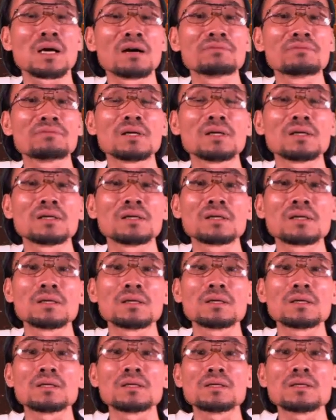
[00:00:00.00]
of
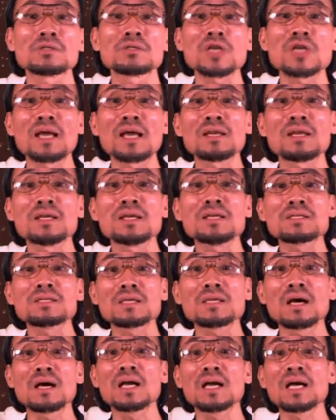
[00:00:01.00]
the Chinese
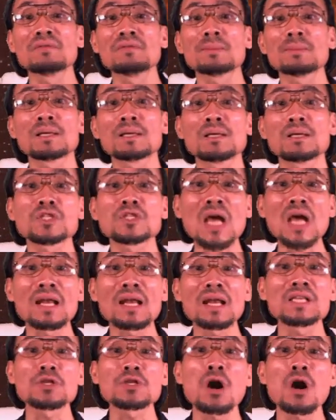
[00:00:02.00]
government, the
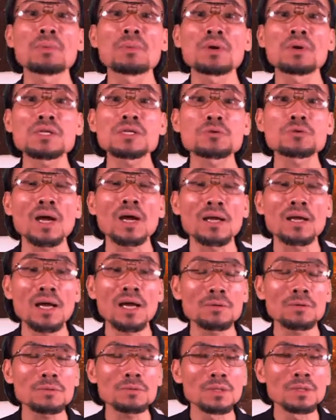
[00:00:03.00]
Chinese communists right
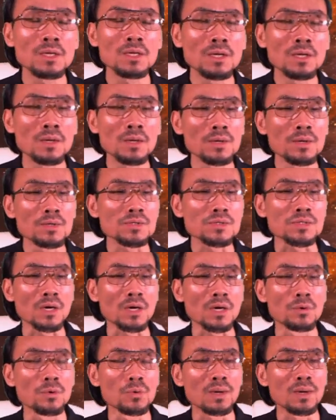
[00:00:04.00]
now.
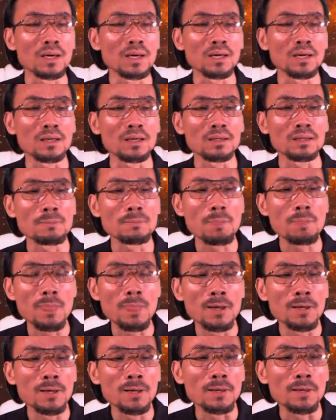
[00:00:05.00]
So
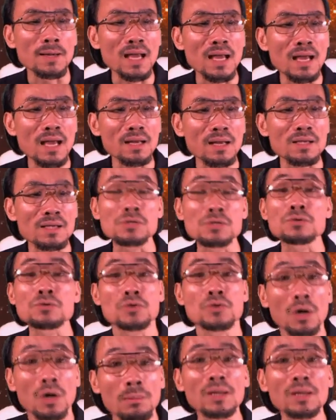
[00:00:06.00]
that is
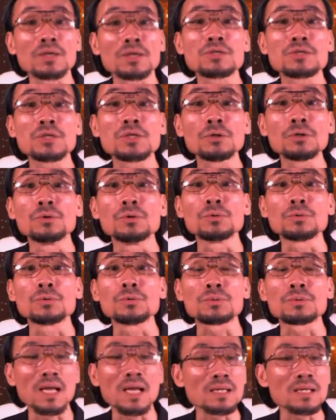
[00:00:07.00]
troubling too.